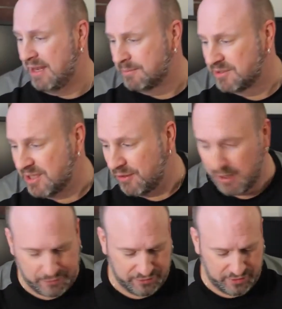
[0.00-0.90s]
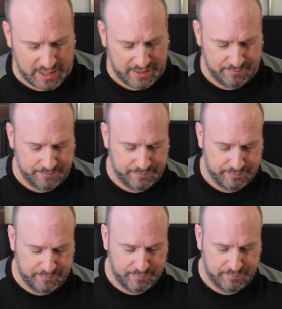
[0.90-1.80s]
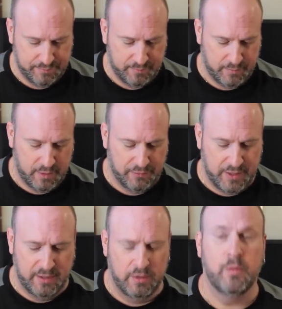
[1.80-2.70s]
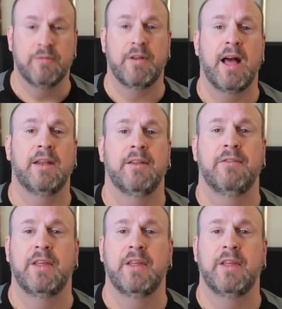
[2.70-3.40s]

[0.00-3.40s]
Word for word: that. I'm gonna set that off the side. Then we've got